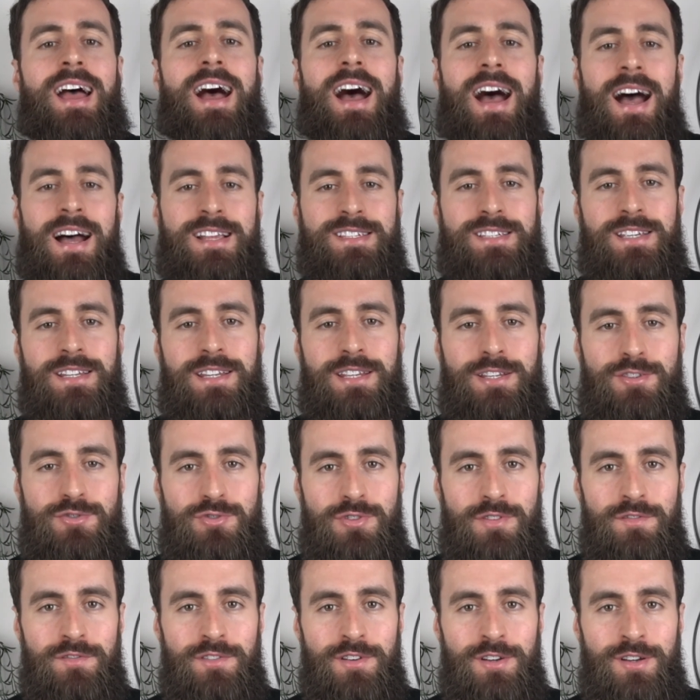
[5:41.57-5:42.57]
as an
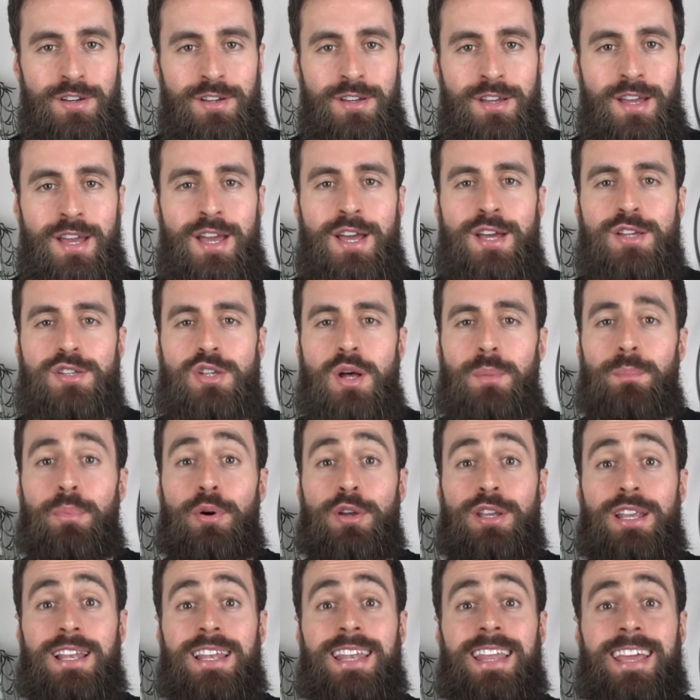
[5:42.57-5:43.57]
introvert. So I'll
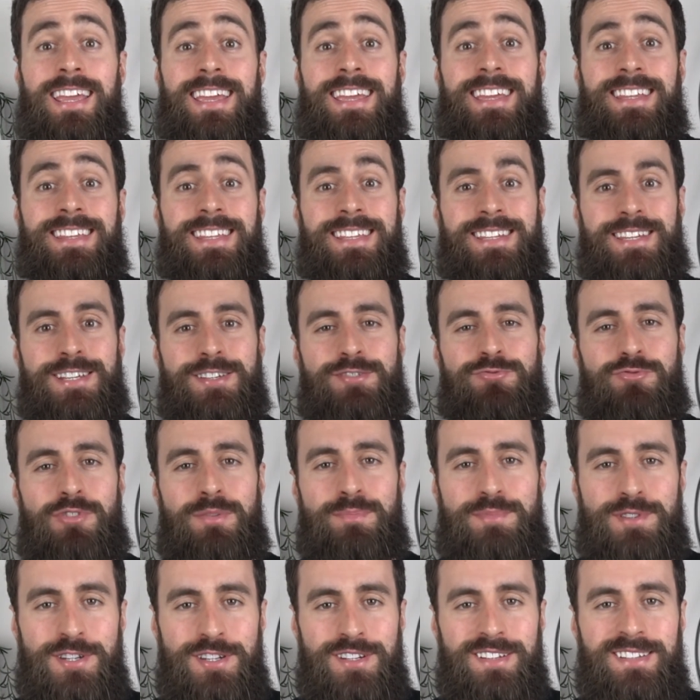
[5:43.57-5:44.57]
put a link in the
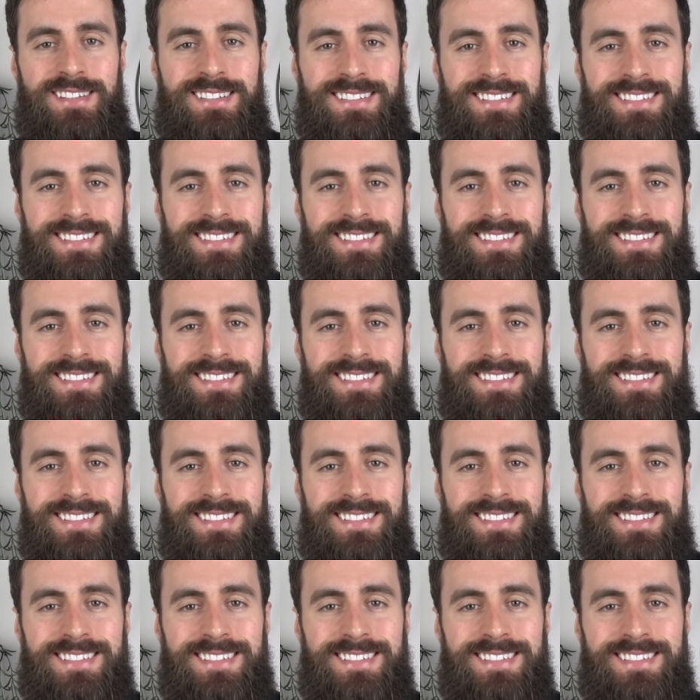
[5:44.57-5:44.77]
description.